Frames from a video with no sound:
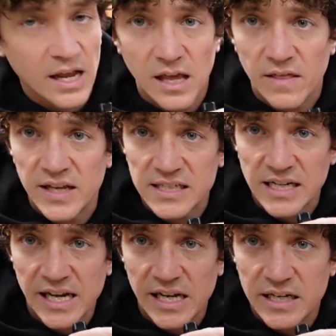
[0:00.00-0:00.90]
This
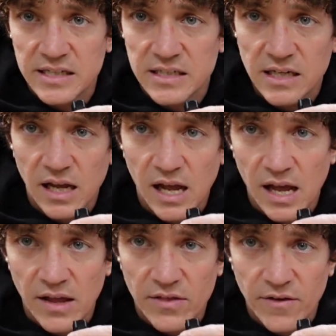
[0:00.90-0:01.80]
is
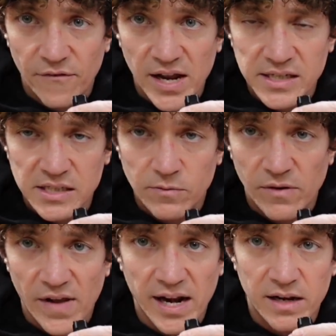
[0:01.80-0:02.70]
the face.
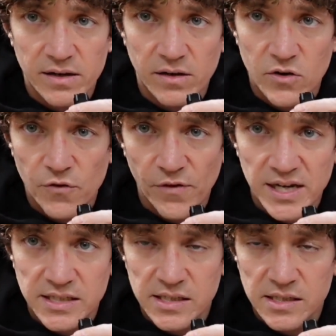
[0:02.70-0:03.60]
We've added new
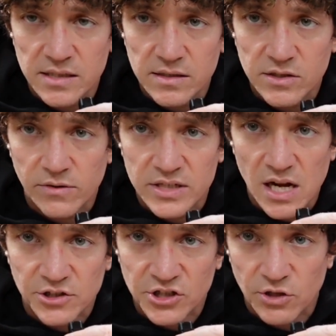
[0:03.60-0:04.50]
faces, so it's
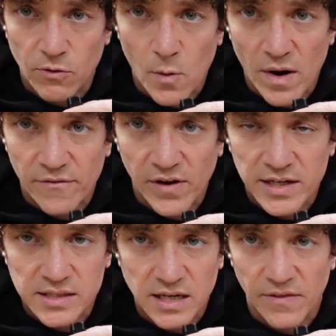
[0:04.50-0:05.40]
not just the robot
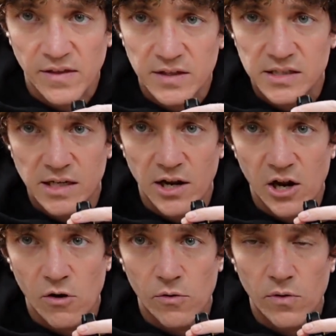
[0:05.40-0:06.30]
face. I think this is going to
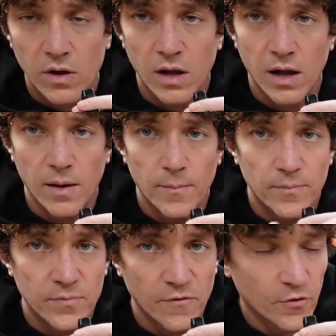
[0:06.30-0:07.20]
go
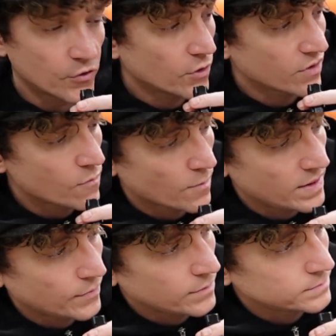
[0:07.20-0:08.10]
further with more
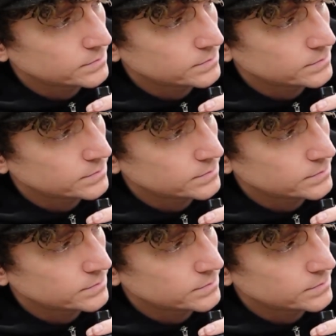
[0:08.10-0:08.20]
people.